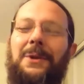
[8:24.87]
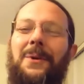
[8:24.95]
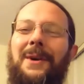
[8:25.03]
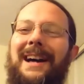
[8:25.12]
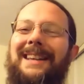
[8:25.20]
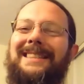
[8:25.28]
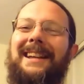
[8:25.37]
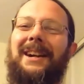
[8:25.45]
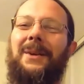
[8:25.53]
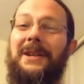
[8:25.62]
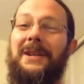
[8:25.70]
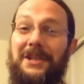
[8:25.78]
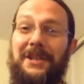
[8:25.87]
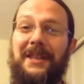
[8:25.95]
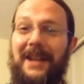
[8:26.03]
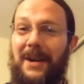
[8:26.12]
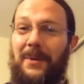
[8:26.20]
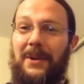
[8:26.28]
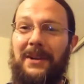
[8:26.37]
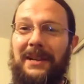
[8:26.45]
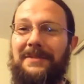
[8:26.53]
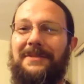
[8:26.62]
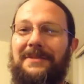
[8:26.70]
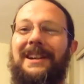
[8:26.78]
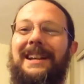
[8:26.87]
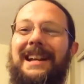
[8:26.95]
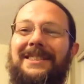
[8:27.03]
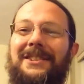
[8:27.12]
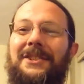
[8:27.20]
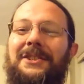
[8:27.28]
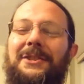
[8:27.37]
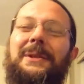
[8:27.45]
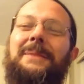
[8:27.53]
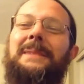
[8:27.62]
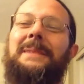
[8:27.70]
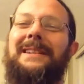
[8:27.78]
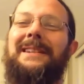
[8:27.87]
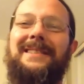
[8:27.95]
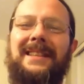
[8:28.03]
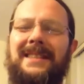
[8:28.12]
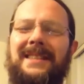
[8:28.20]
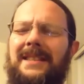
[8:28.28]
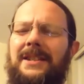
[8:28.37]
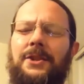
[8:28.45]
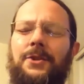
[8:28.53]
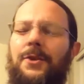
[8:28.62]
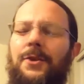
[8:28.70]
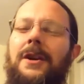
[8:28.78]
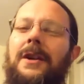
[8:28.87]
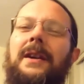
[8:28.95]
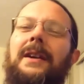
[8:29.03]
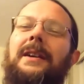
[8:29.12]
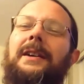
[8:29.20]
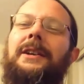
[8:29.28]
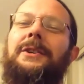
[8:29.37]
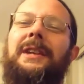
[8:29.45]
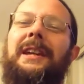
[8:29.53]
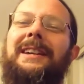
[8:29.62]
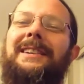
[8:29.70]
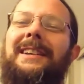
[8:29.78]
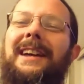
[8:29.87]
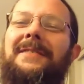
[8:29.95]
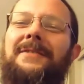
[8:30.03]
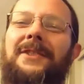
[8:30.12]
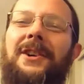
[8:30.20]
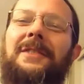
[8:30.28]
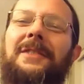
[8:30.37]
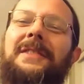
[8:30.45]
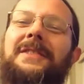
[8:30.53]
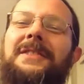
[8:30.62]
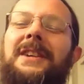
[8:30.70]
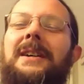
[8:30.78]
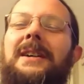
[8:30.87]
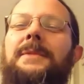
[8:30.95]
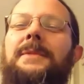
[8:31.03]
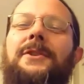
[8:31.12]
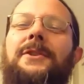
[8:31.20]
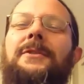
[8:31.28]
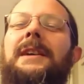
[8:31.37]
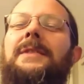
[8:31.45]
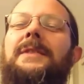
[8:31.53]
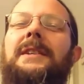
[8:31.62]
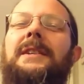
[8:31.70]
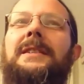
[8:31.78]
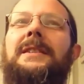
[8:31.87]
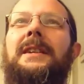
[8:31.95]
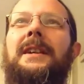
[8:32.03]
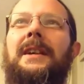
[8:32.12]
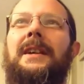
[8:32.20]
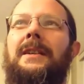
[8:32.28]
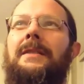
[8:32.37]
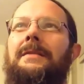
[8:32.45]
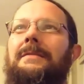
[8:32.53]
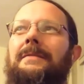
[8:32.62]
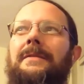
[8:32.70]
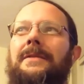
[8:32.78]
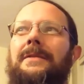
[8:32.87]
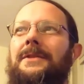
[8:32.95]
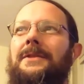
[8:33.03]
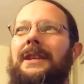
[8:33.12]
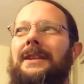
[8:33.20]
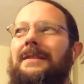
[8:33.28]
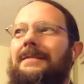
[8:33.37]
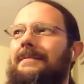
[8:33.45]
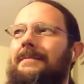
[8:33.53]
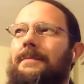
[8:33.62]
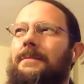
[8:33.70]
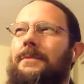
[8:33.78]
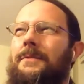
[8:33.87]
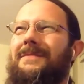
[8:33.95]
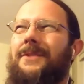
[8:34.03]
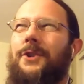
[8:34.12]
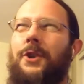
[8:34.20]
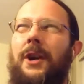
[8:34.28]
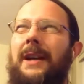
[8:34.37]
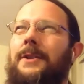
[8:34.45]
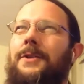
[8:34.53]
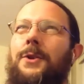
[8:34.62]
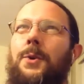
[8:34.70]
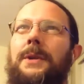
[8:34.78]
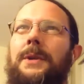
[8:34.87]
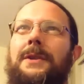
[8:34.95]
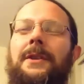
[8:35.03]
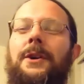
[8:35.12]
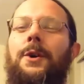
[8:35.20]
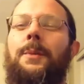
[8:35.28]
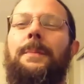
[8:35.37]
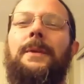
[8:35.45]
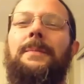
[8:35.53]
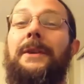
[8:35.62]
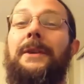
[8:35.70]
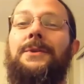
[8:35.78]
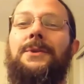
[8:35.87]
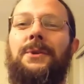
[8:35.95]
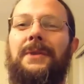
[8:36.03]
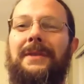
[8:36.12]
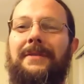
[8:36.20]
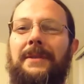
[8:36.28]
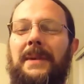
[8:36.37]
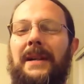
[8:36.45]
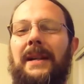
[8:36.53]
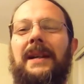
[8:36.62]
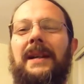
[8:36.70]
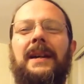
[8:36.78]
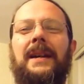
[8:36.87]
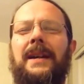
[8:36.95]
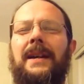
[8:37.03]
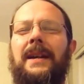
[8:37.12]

still want to ask that question then i will give an answer to it because that's just wrong you can't after all of this time turn around and to try and twist the hopium that you sold everybody